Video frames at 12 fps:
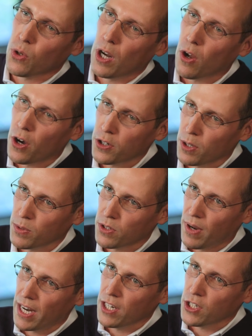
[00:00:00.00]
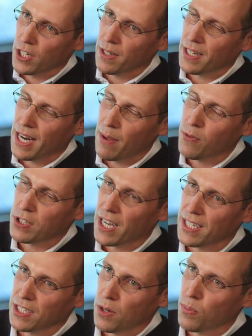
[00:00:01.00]
to a long term strategy that
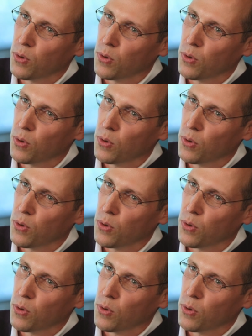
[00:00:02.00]
emphasizes the